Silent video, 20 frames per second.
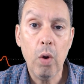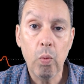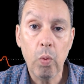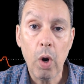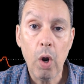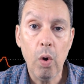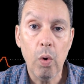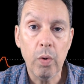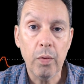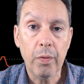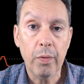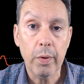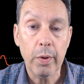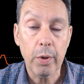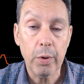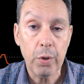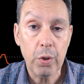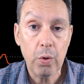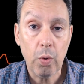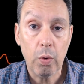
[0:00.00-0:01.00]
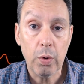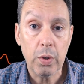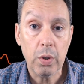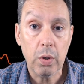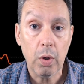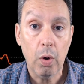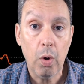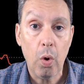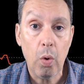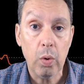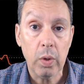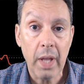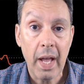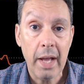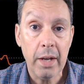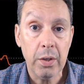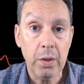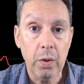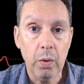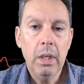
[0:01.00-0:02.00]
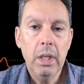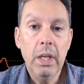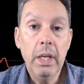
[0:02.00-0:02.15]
road for the shorts to hold on to.